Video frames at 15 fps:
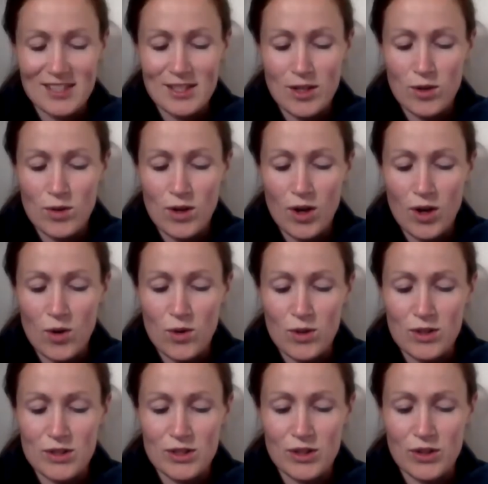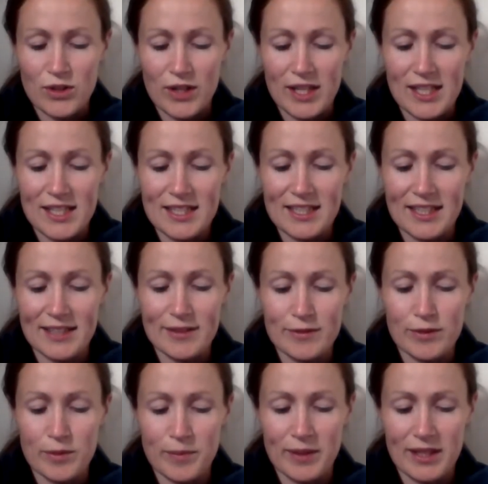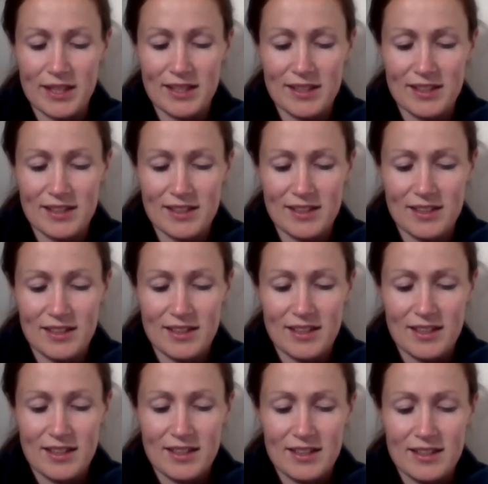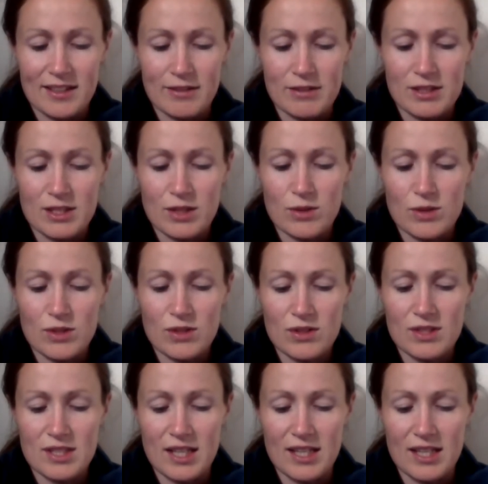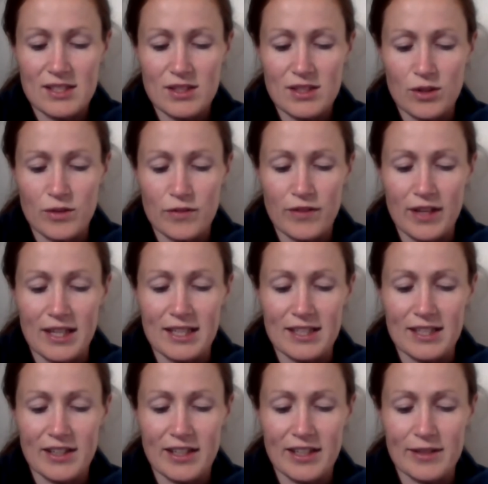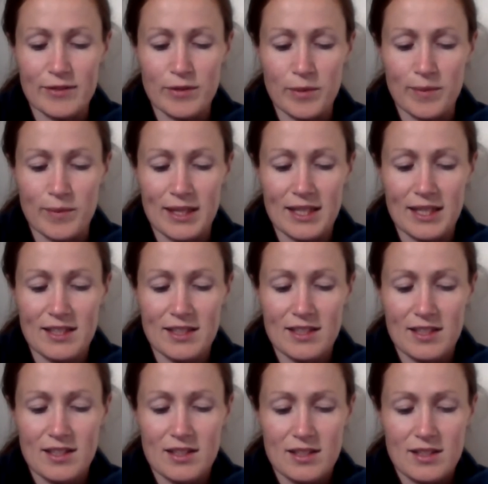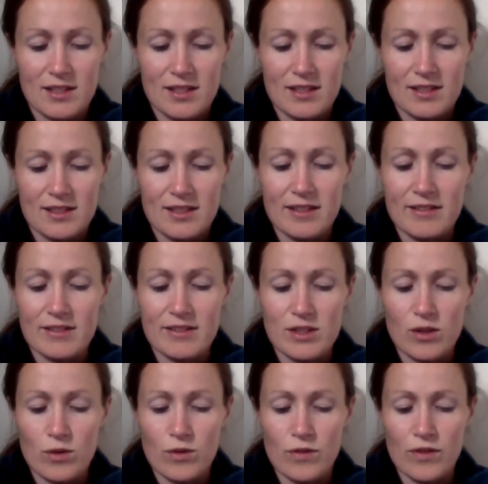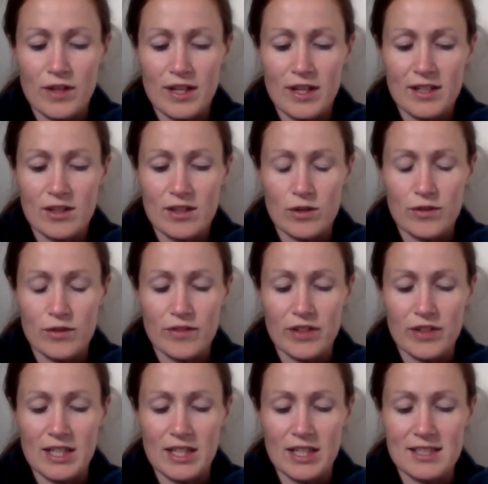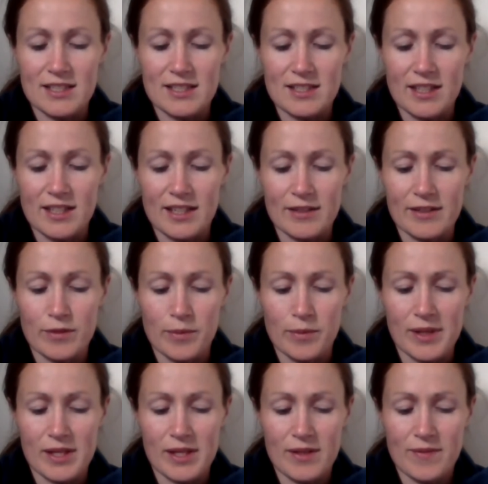no cold or heat here for me. There is no success or failure here for me. There is no fear or fearlessness here for me.